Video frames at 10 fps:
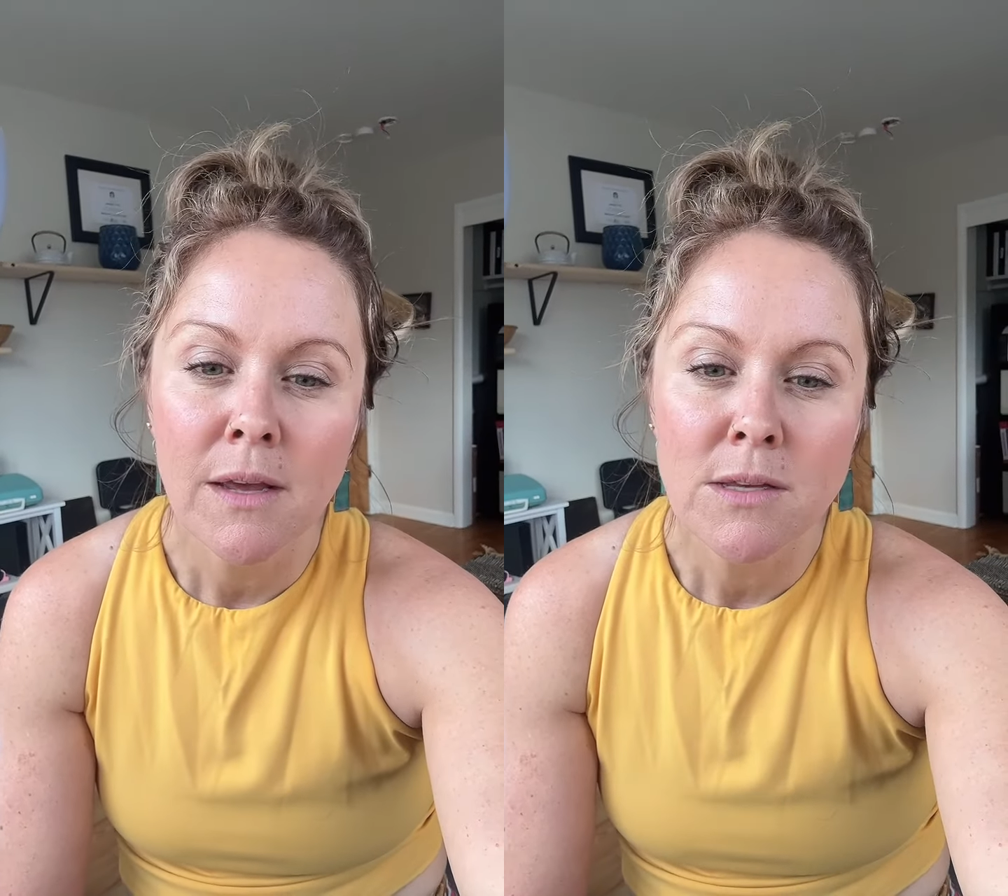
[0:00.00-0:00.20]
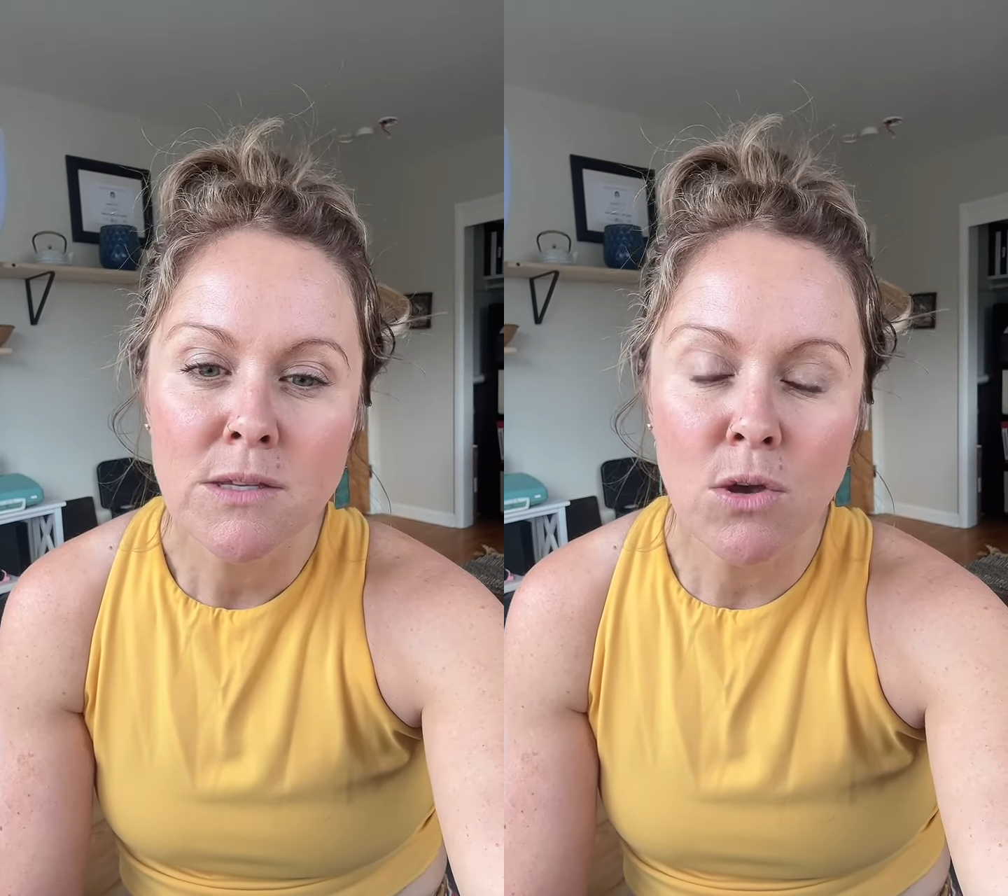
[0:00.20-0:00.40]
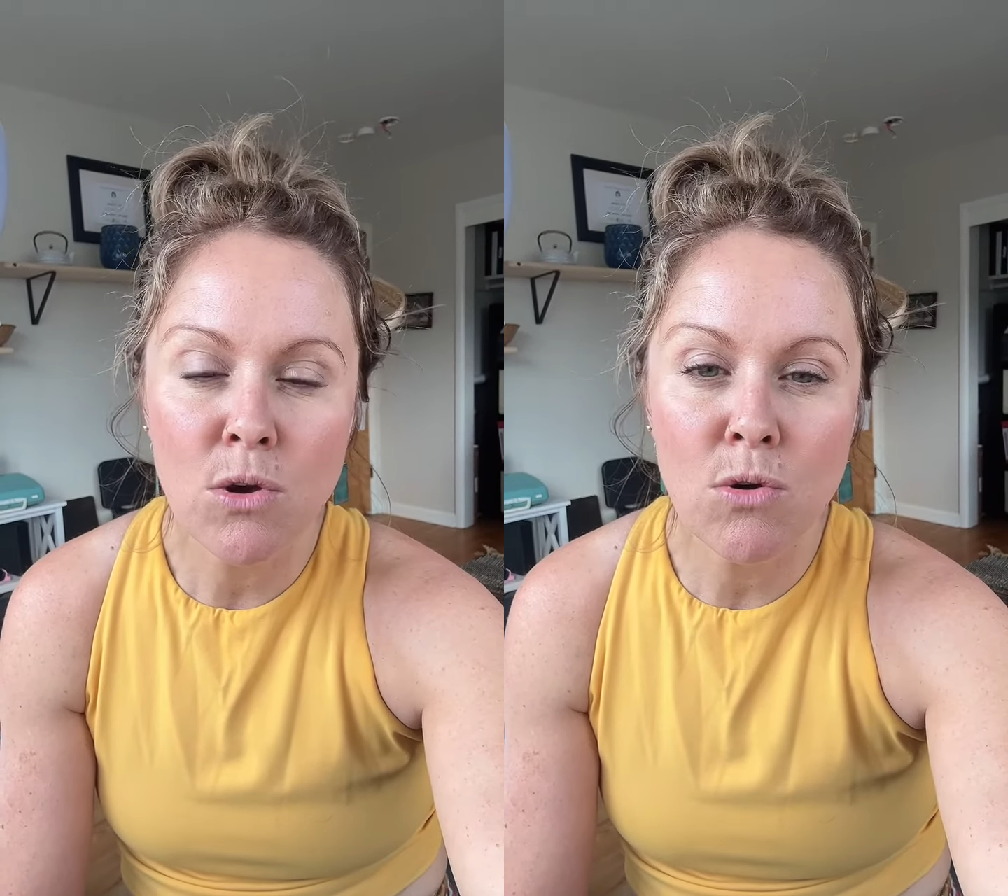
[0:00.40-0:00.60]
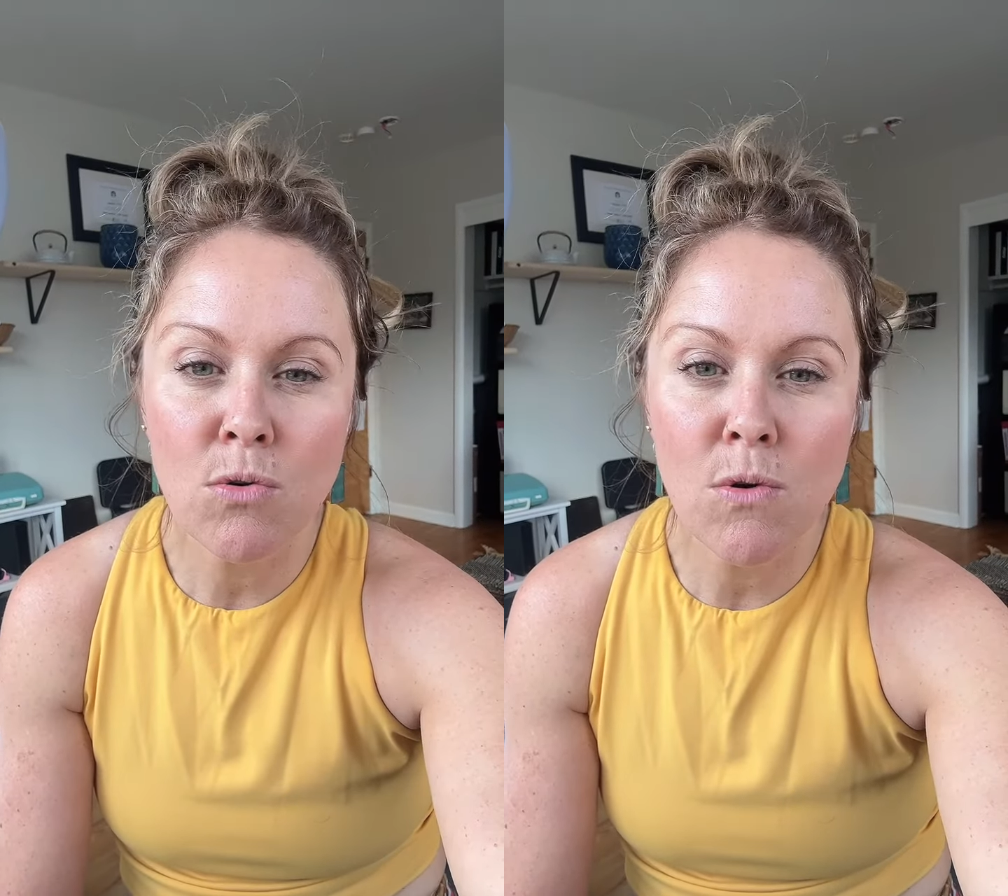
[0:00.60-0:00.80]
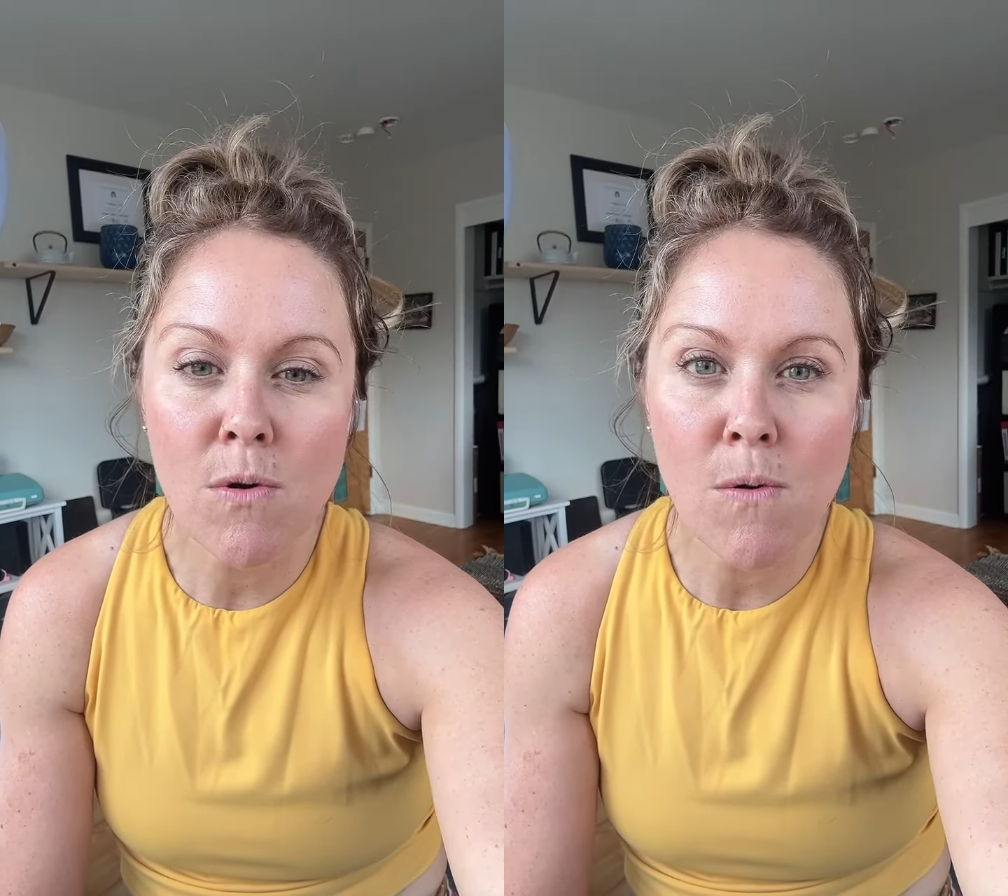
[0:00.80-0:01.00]

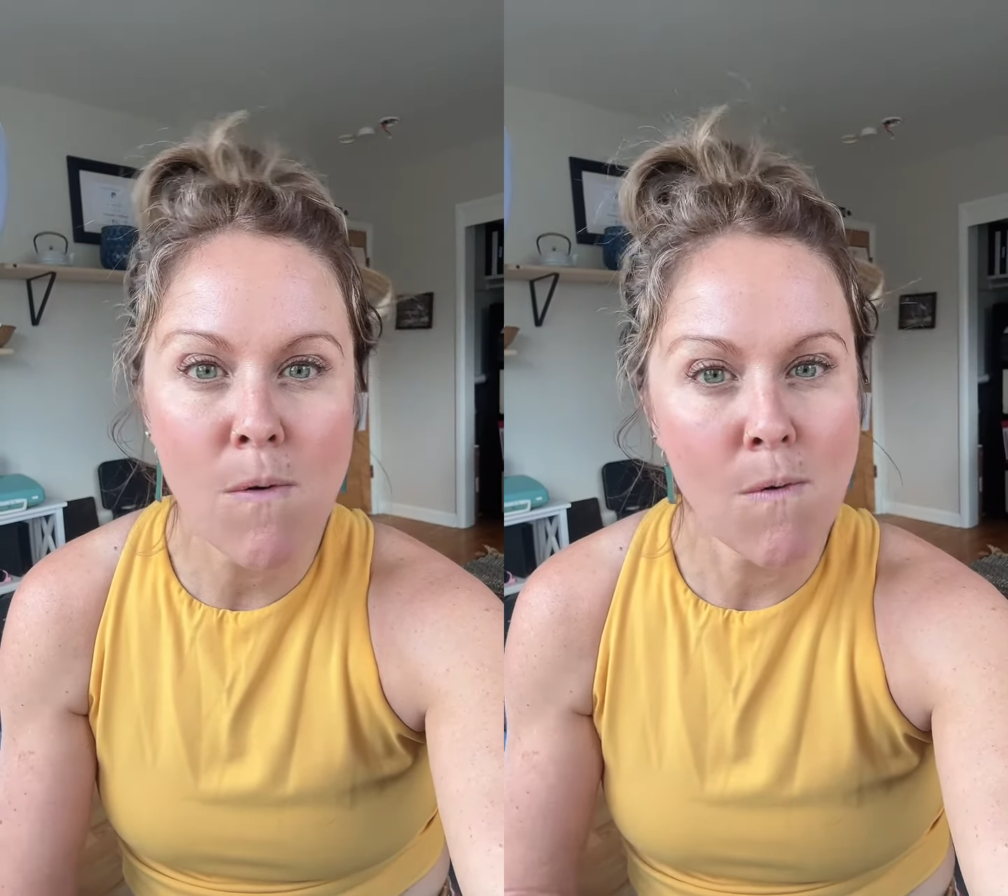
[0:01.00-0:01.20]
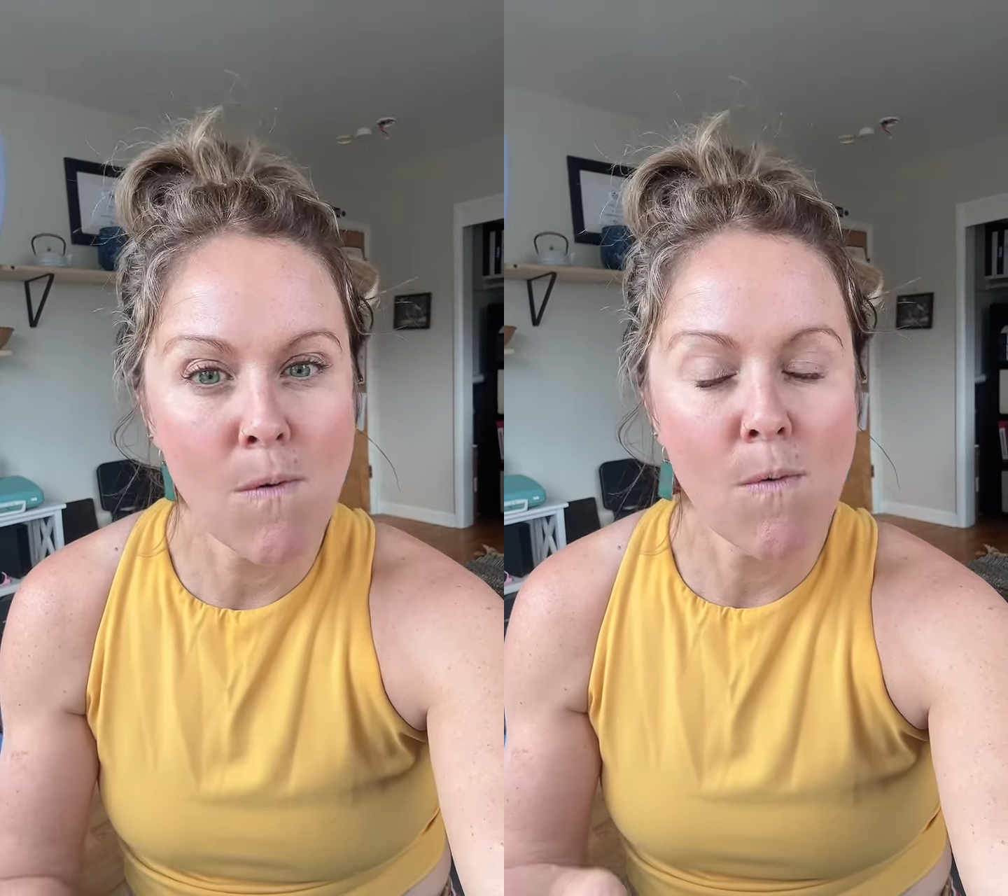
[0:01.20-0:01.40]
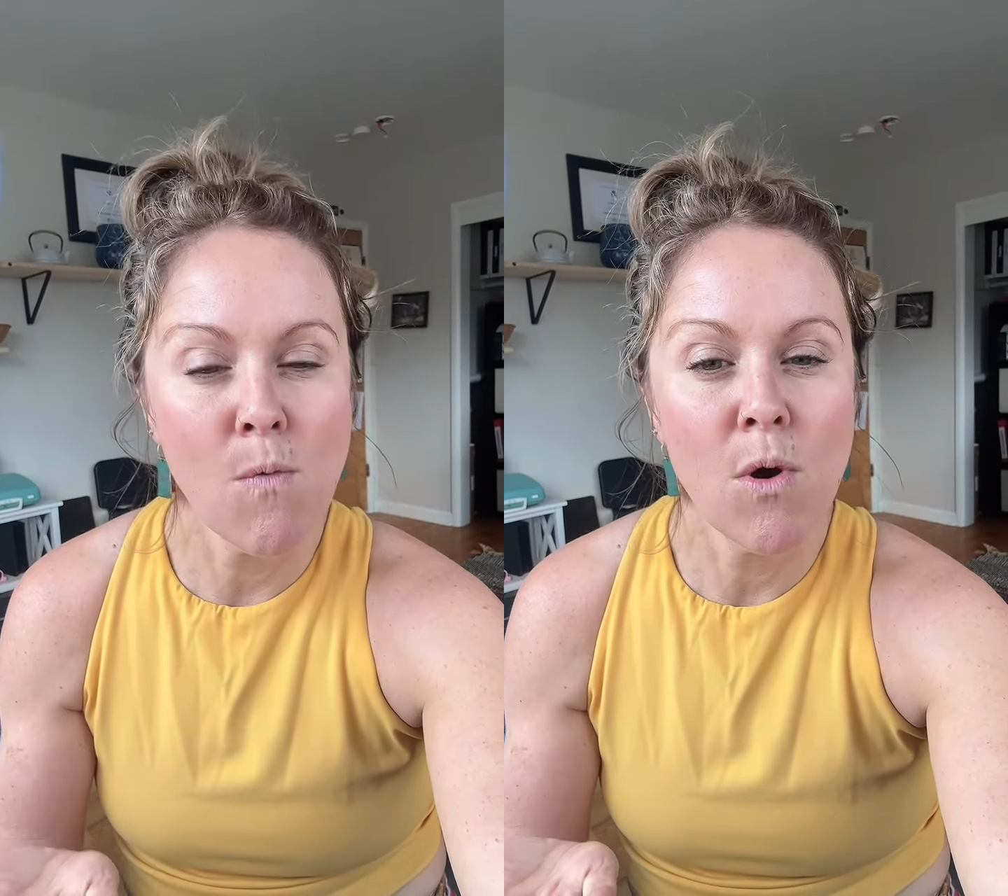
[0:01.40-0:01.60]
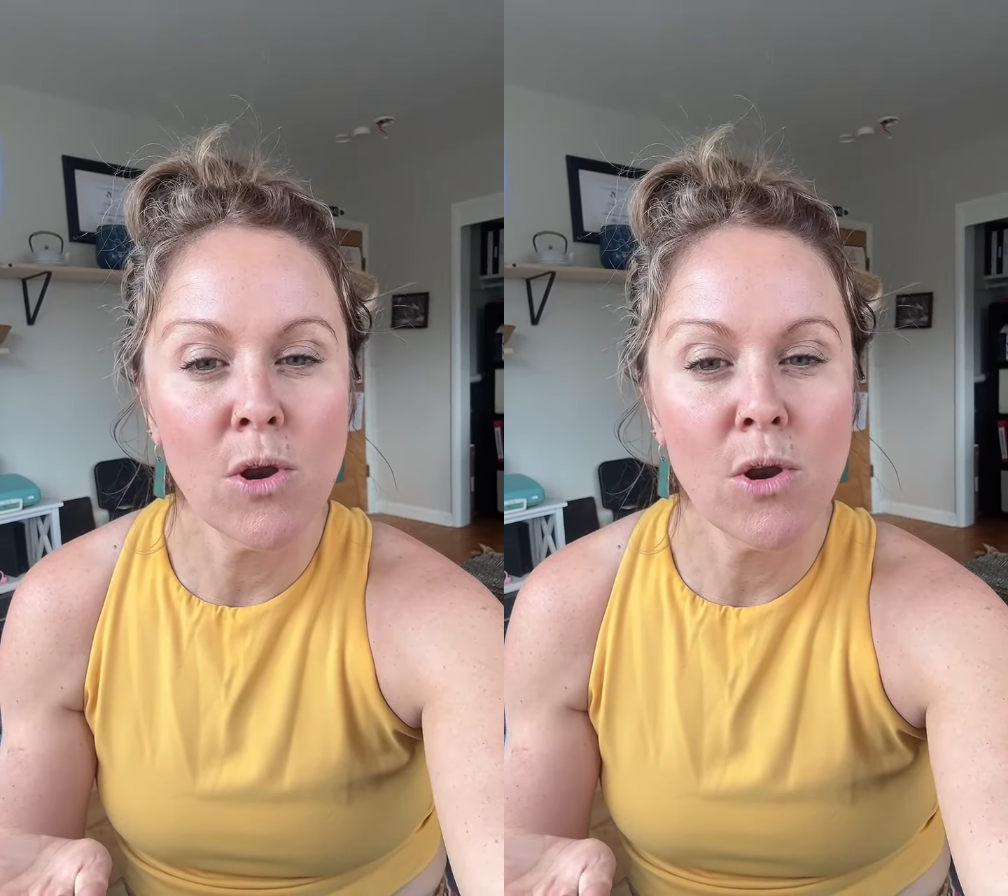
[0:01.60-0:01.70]
So, what